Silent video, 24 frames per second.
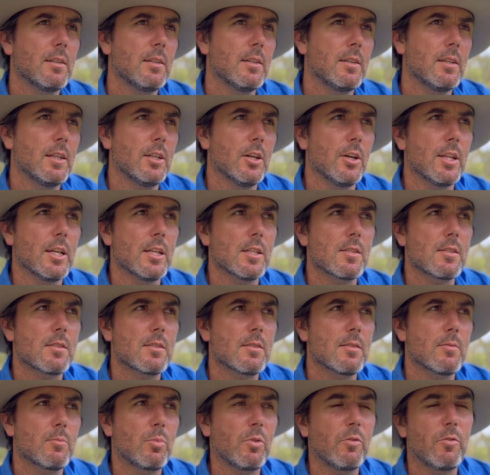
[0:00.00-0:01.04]
you know,
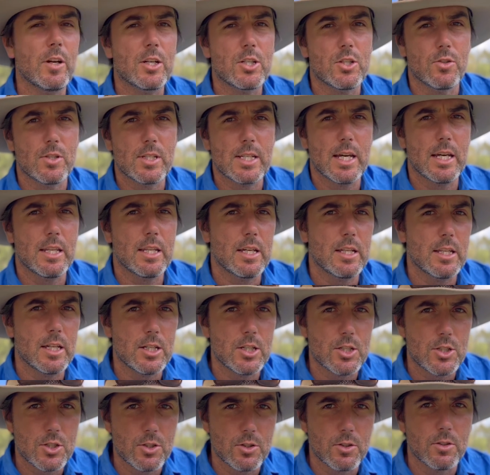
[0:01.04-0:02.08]
there's professionals out there that
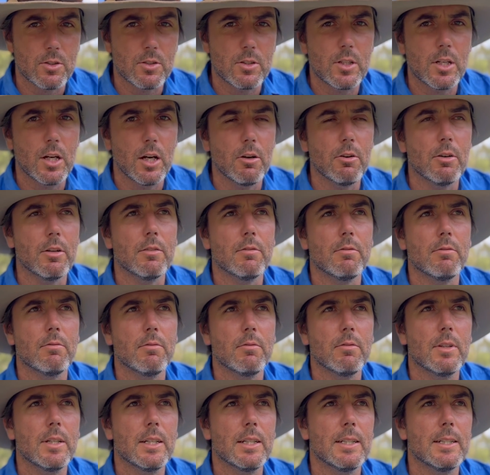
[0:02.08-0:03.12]
you should go
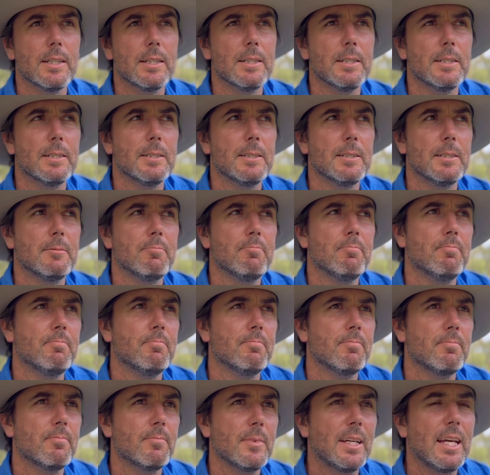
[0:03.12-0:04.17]
and
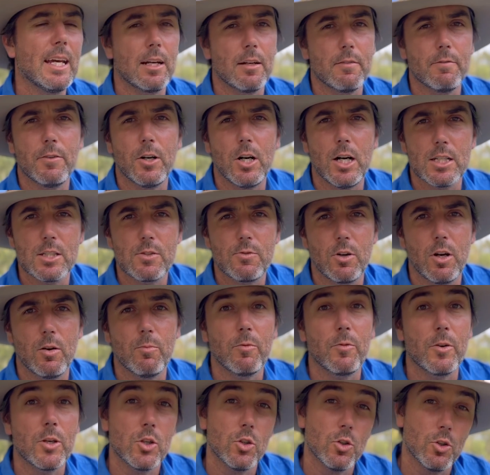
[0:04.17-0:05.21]
get advice
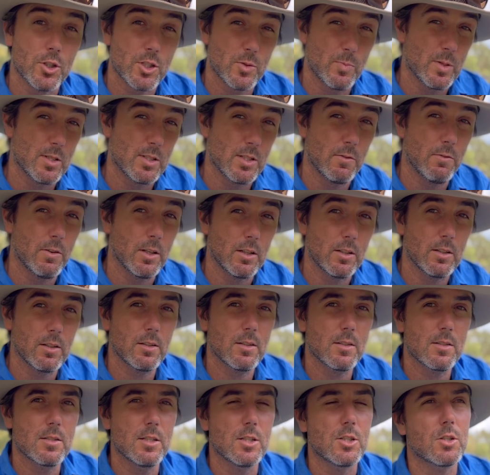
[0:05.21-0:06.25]
from for your specific
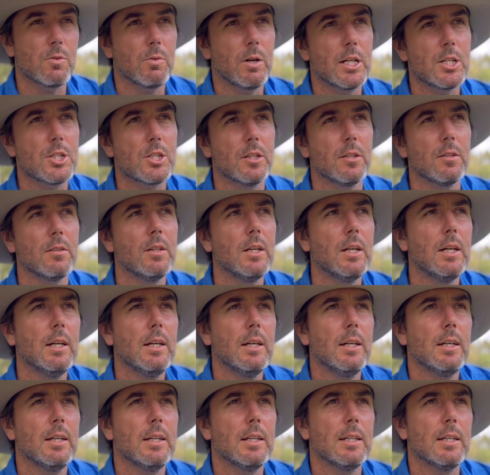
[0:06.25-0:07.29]
situation,
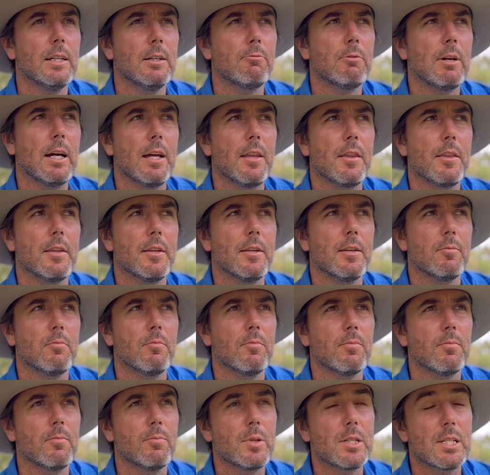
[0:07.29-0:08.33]
rather
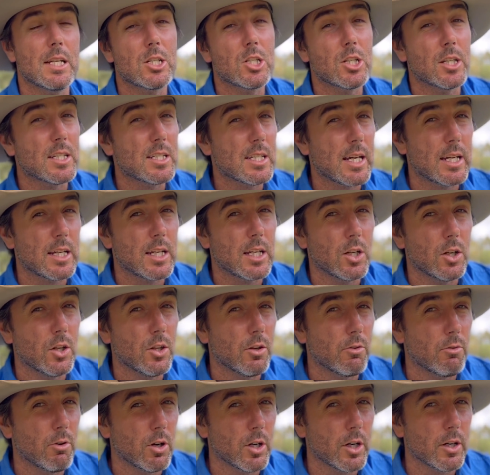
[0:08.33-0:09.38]
than potentially taking on
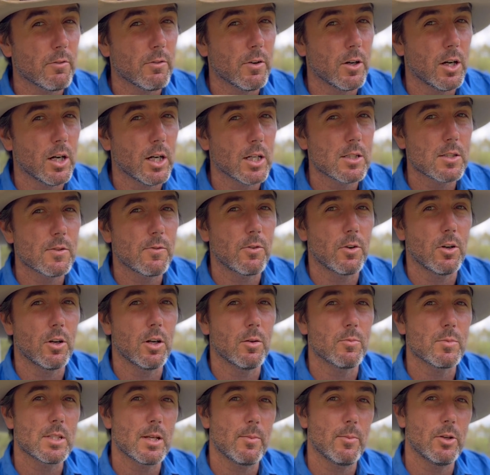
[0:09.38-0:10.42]
the wrong advice
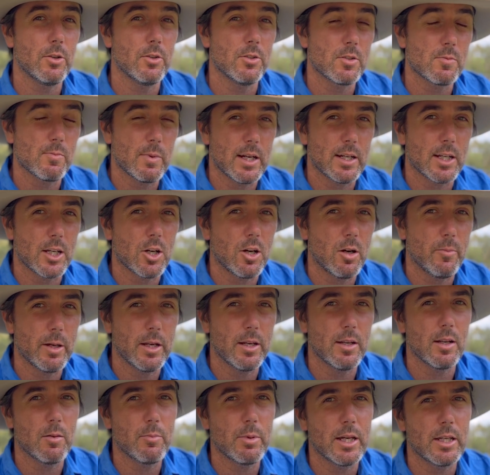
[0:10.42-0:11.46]
from someone who's made a
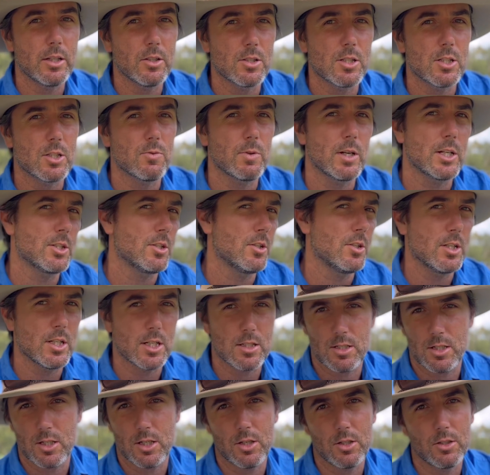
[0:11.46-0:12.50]
comment about your situation who
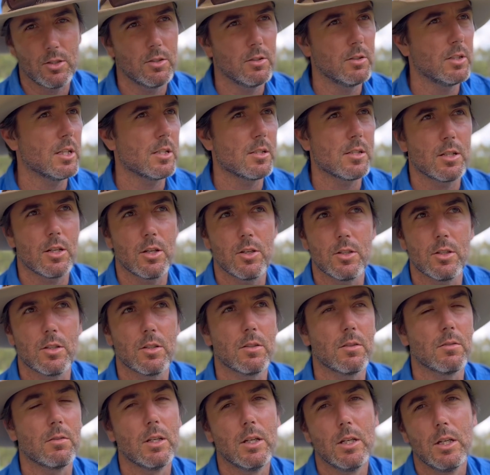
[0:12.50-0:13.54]
doesn't know you, doesn't know
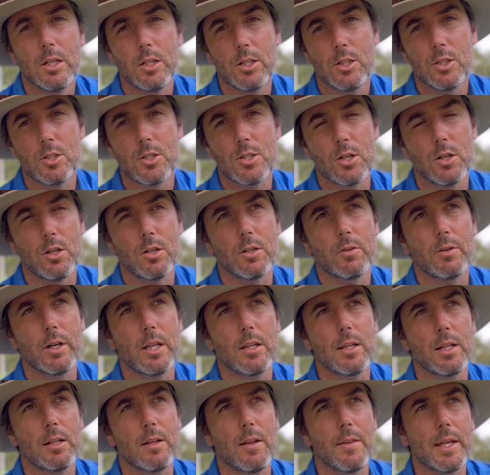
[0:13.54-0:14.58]
your dog or
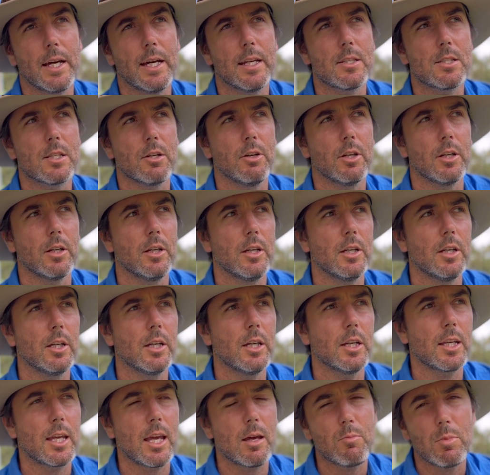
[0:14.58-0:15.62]
anything like that. So
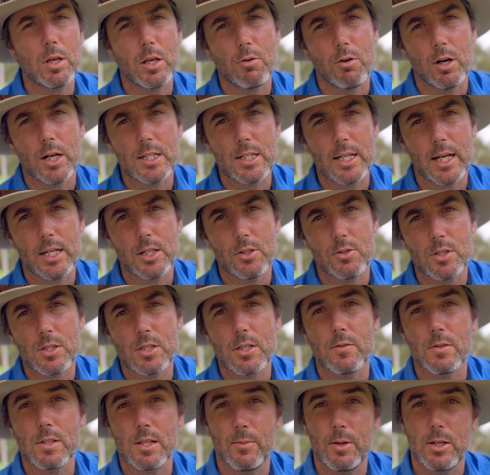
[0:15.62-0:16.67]
it can be quite
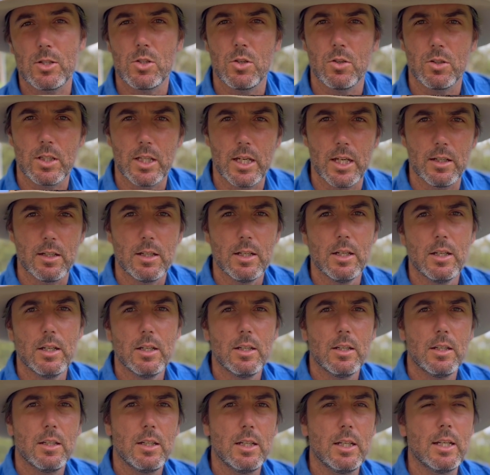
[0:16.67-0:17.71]
dangerous if someone took that
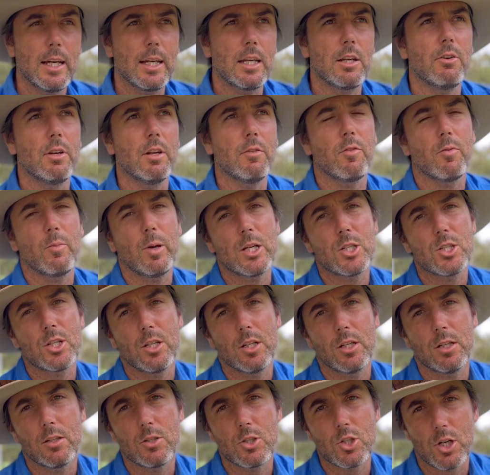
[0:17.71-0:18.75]
inaccurate information
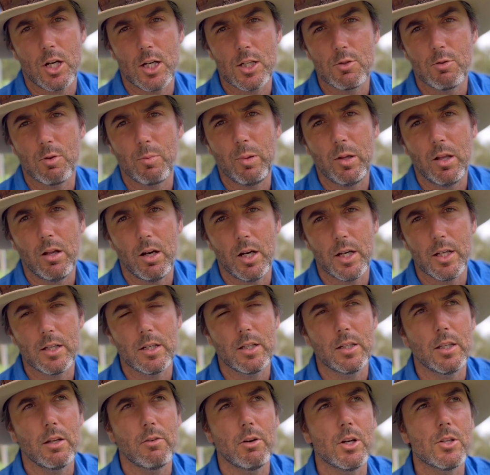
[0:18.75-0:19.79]
and tried to apply it
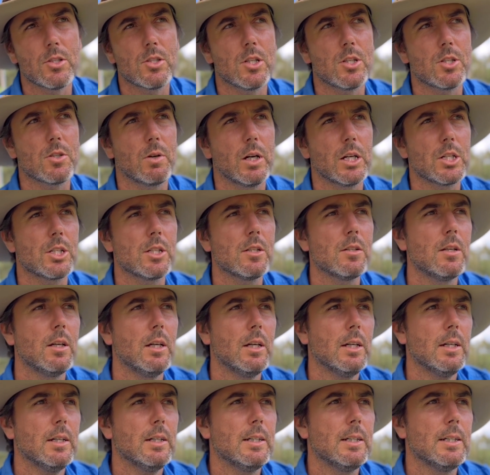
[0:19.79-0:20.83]
in their own situation.
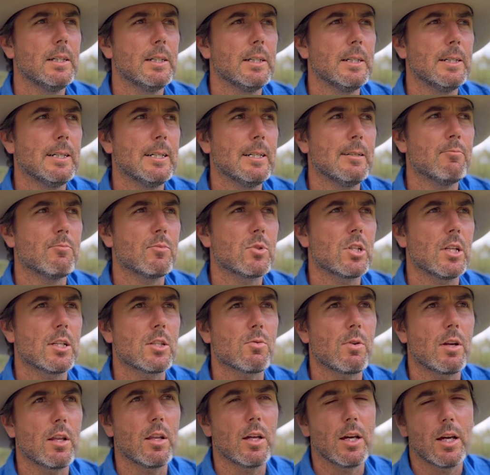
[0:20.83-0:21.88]
So
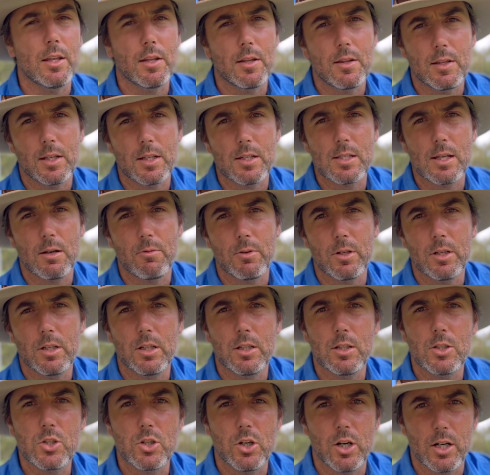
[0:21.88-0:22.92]
that's one of the other things that
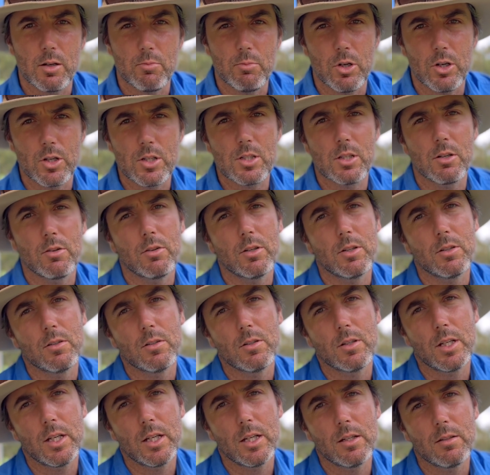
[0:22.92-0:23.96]
we try to monitor
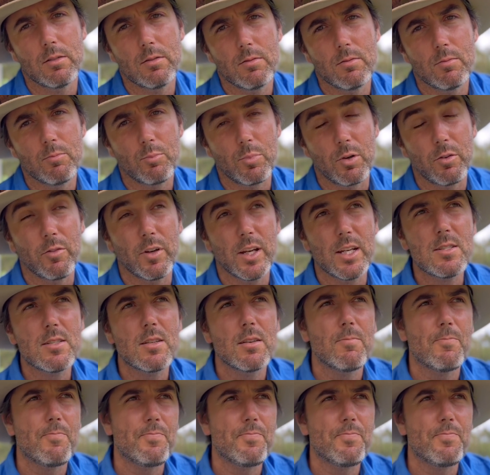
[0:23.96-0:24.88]
and prevent.